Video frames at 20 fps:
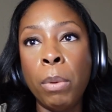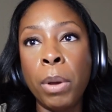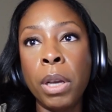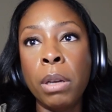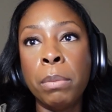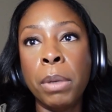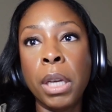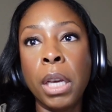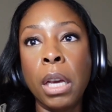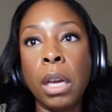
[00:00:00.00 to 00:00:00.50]
with
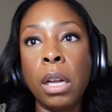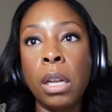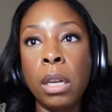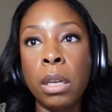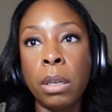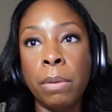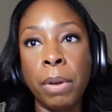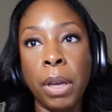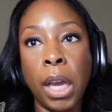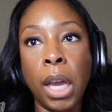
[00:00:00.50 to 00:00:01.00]
him to get
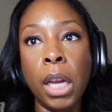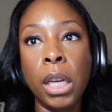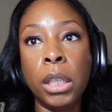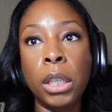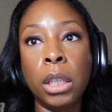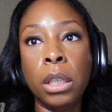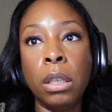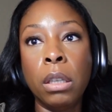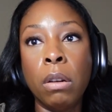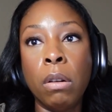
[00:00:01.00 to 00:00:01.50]

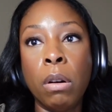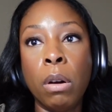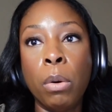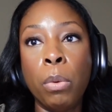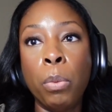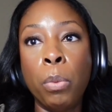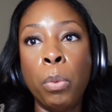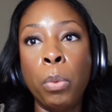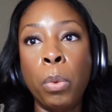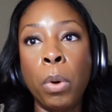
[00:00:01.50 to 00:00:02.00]
clarification
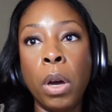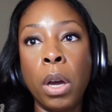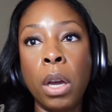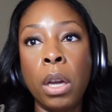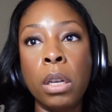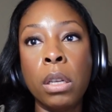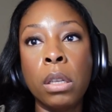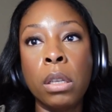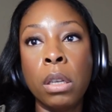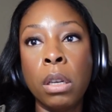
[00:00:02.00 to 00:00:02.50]
on
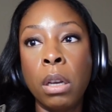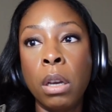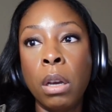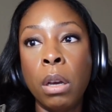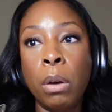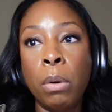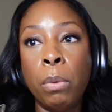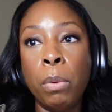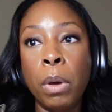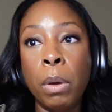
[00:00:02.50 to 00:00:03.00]
what
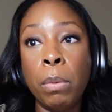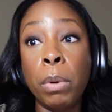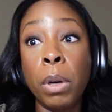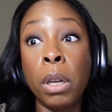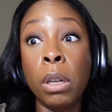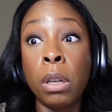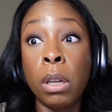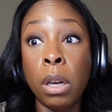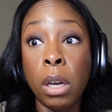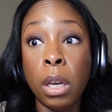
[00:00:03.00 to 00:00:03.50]
we
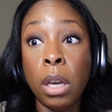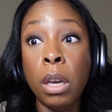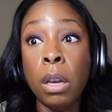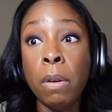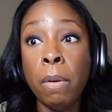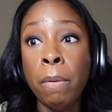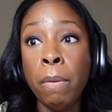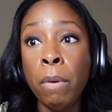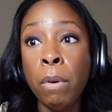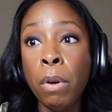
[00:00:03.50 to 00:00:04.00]
were
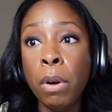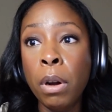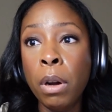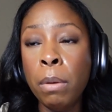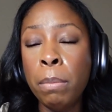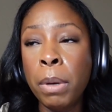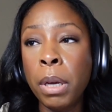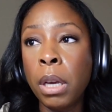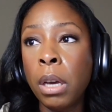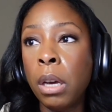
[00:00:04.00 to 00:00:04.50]
looking
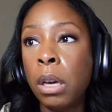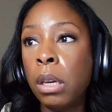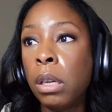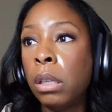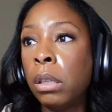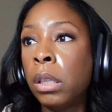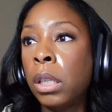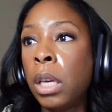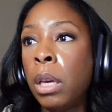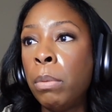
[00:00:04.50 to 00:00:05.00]
for
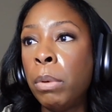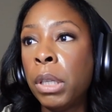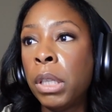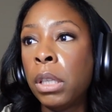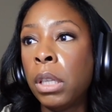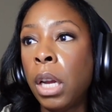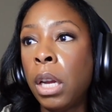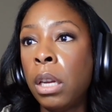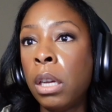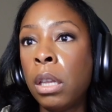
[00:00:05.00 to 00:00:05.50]
because he was
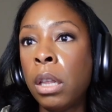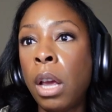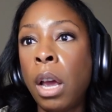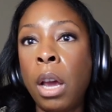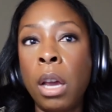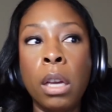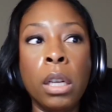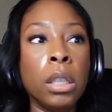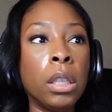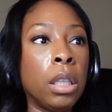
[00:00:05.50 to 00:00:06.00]
stating
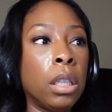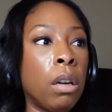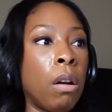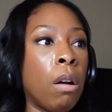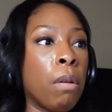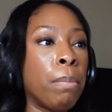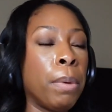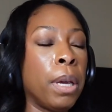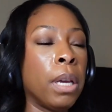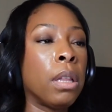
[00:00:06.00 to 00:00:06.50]
that it should
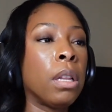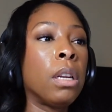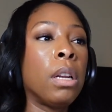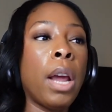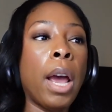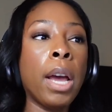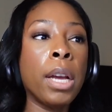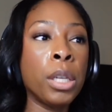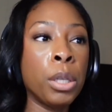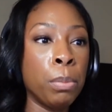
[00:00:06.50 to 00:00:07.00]
all be in the
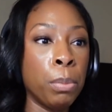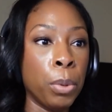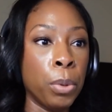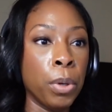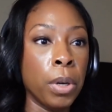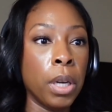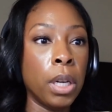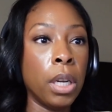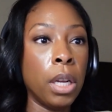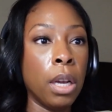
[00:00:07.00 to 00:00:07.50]

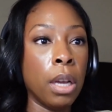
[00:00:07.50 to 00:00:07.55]
dashboard.